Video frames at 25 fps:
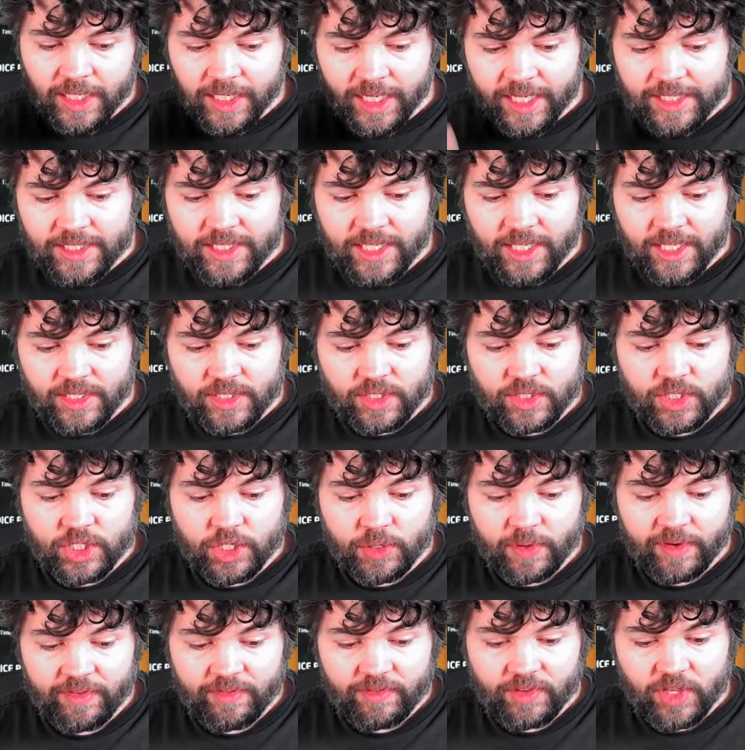Let's listen
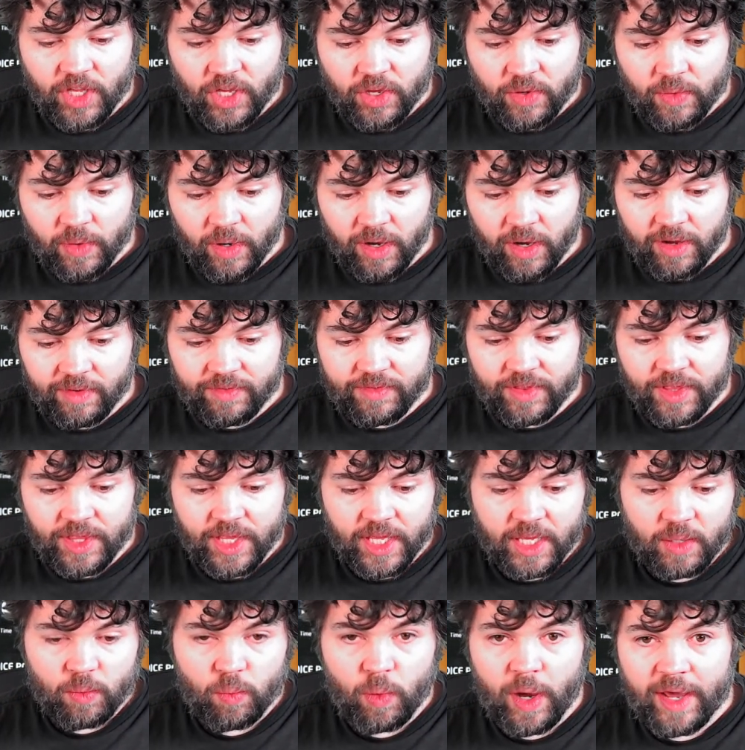to a few of
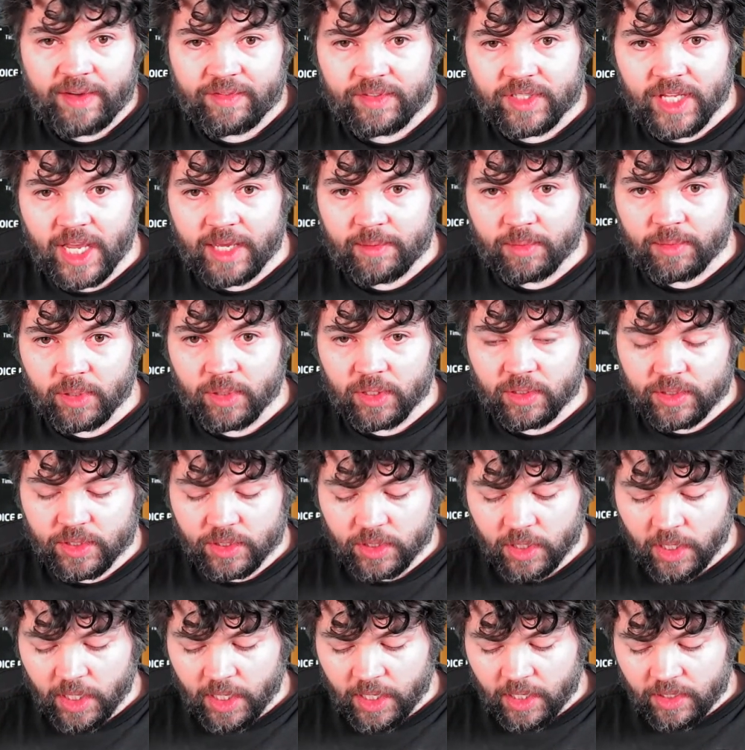the
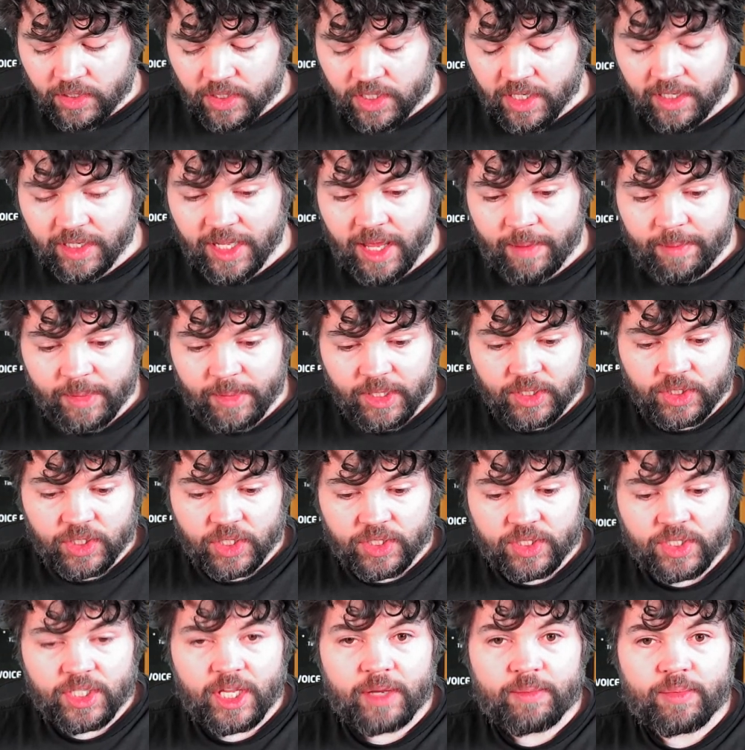wavetables. So let me
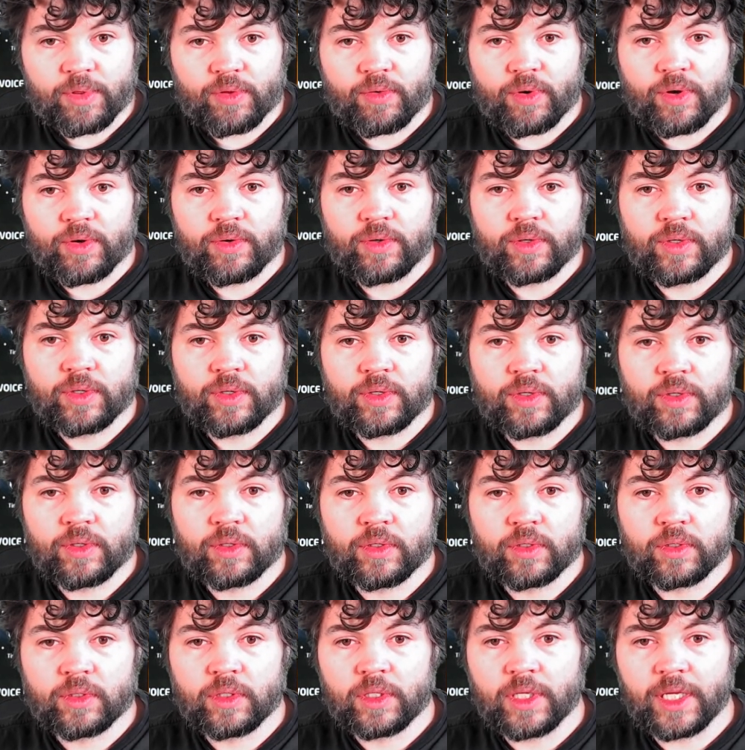just skip through
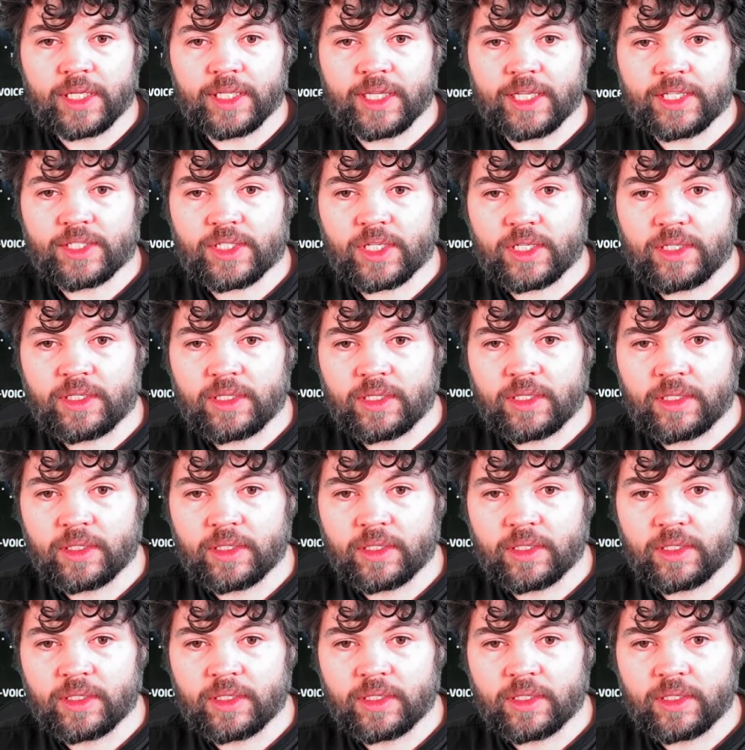and listen.